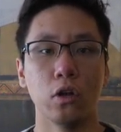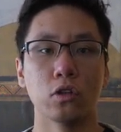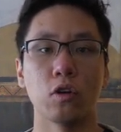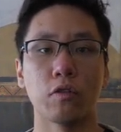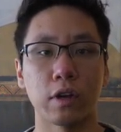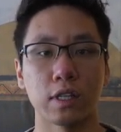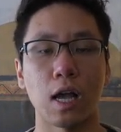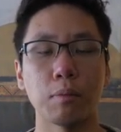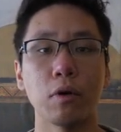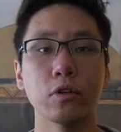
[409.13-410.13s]
So for
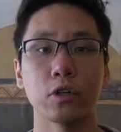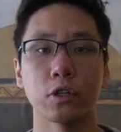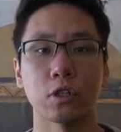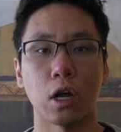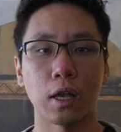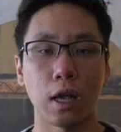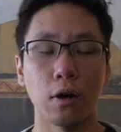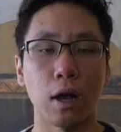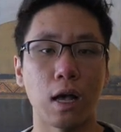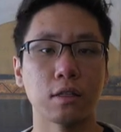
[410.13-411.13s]
example, you're starting
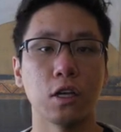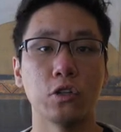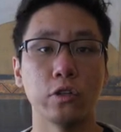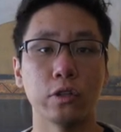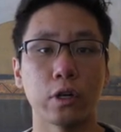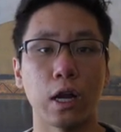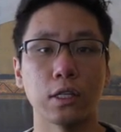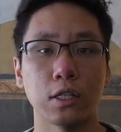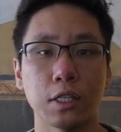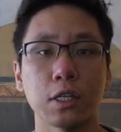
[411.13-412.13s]
out as a junior
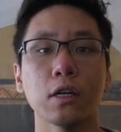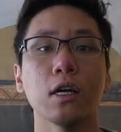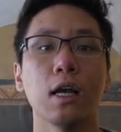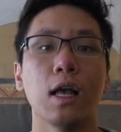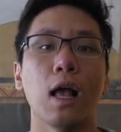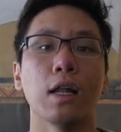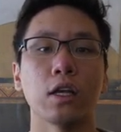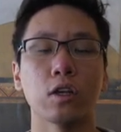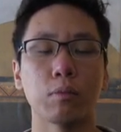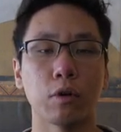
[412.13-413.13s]
engineer, and
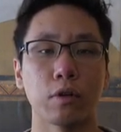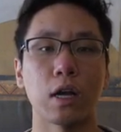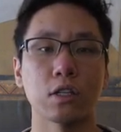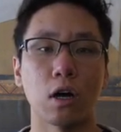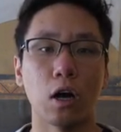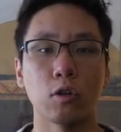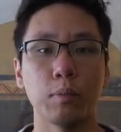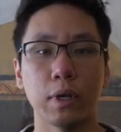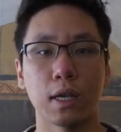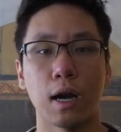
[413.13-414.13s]
then you can progress on to
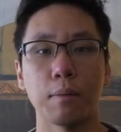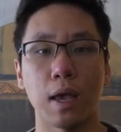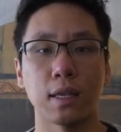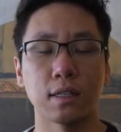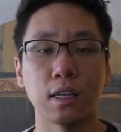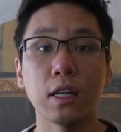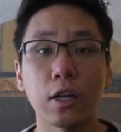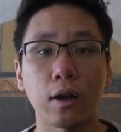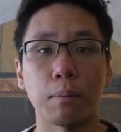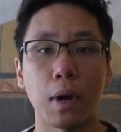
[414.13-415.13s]
become a
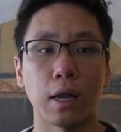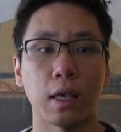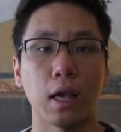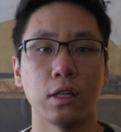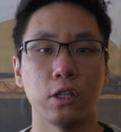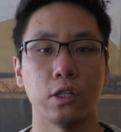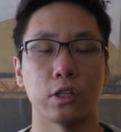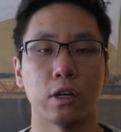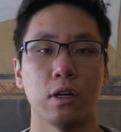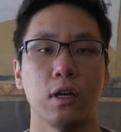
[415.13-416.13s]
senior mining
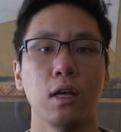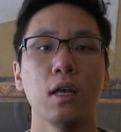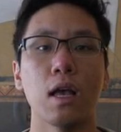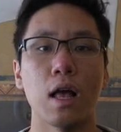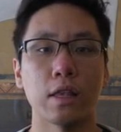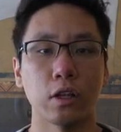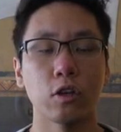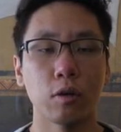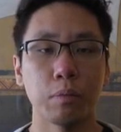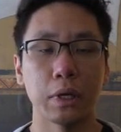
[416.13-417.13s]
engineer. And then
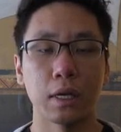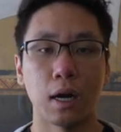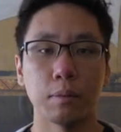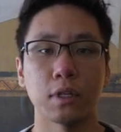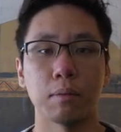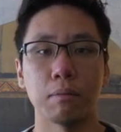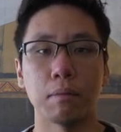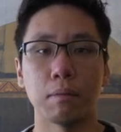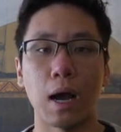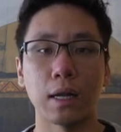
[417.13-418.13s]
you could become the
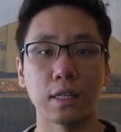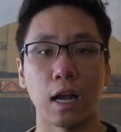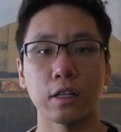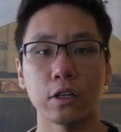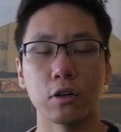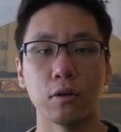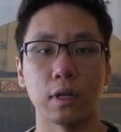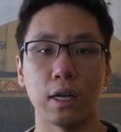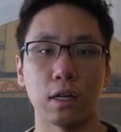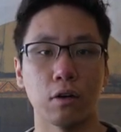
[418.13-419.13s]
mine technical
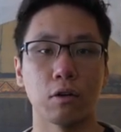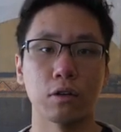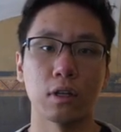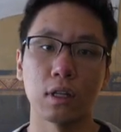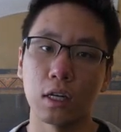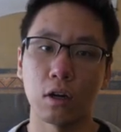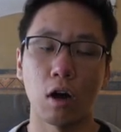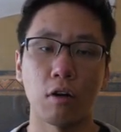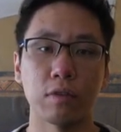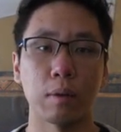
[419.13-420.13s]
lead or the leader
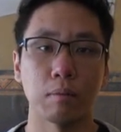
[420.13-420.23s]
of a